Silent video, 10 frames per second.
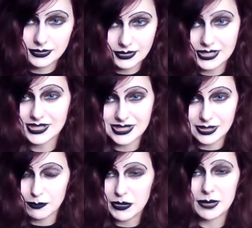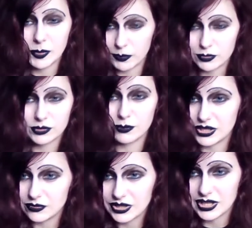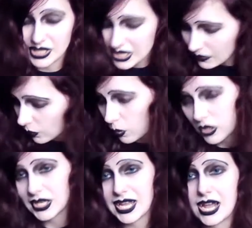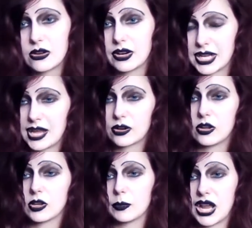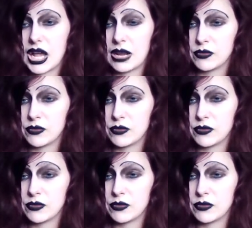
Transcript: this is the minimum you should be using. Never walk a cat on a cat collar, but if